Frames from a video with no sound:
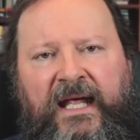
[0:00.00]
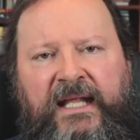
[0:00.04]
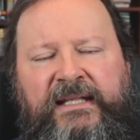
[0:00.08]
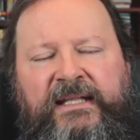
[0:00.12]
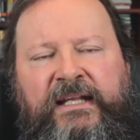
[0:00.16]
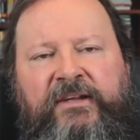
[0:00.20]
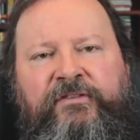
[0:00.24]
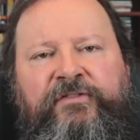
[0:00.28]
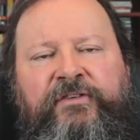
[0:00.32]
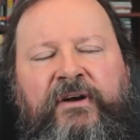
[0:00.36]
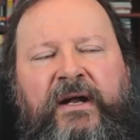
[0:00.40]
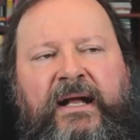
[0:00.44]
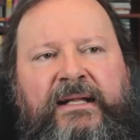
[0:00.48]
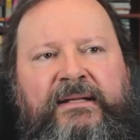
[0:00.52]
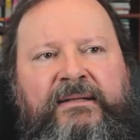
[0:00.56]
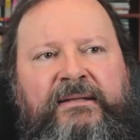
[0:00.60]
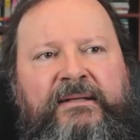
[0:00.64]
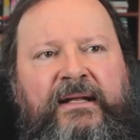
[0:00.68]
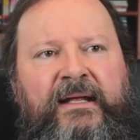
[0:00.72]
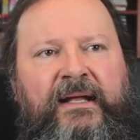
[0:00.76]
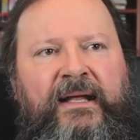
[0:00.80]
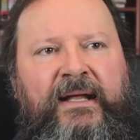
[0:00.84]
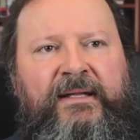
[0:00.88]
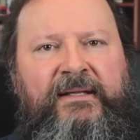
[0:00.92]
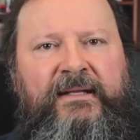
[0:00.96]
different
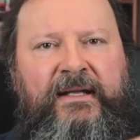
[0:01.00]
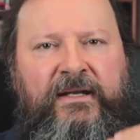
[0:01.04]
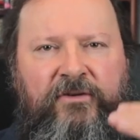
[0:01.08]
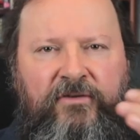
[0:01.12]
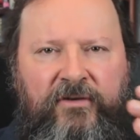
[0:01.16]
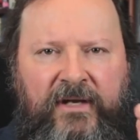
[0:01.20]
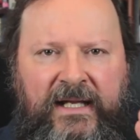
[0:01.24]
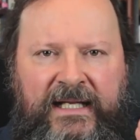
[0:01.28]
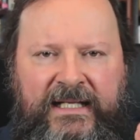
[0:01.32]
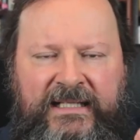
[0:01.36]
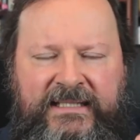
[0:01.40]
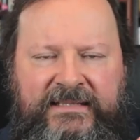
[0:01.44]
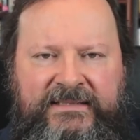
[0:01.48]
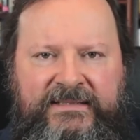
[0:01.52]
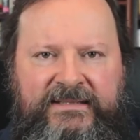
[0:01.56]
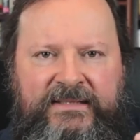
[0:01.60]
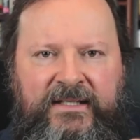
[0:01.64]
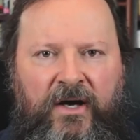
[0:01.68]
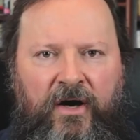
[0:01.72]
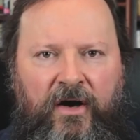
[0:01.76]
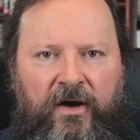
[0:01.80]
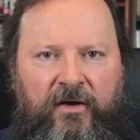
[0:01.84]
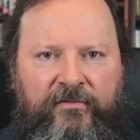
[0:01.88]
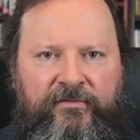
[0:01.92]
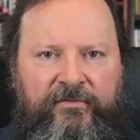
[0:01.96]
degrees
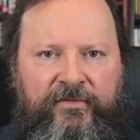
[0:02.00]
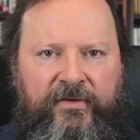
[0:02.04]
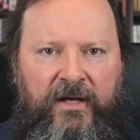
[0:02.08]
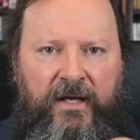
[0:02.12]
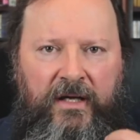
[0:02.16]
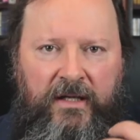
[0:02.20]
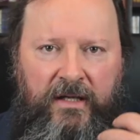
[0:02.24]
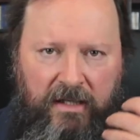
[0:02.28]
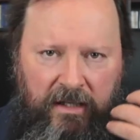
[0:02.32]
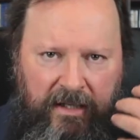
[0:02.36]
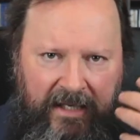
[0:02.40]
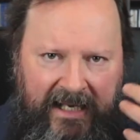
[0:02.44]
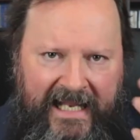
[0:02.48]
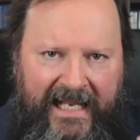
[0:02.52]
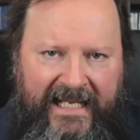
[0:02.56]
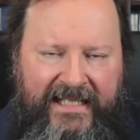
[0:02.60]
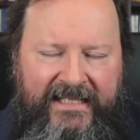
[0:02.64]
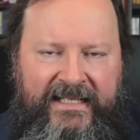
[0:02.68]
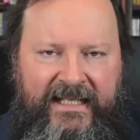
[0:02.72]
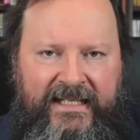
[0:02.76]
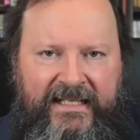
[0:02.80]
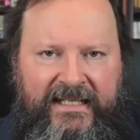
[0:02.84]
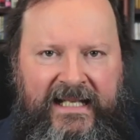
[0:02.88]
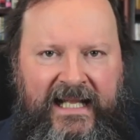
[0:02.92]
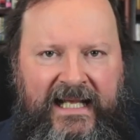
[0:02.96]
of
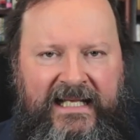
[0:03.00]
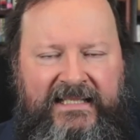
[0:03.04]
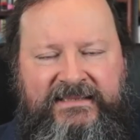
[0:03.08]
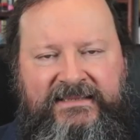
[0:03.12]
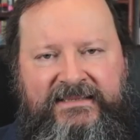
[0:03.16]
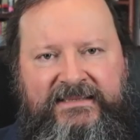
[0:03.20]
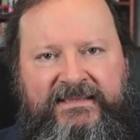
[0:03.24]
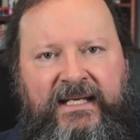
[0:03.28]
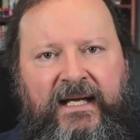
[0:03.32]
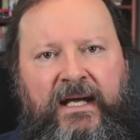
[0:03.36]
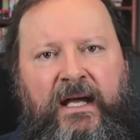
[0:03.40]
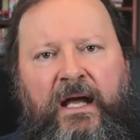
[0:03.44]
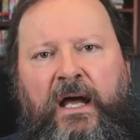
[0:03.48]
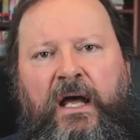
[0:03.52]
connectedness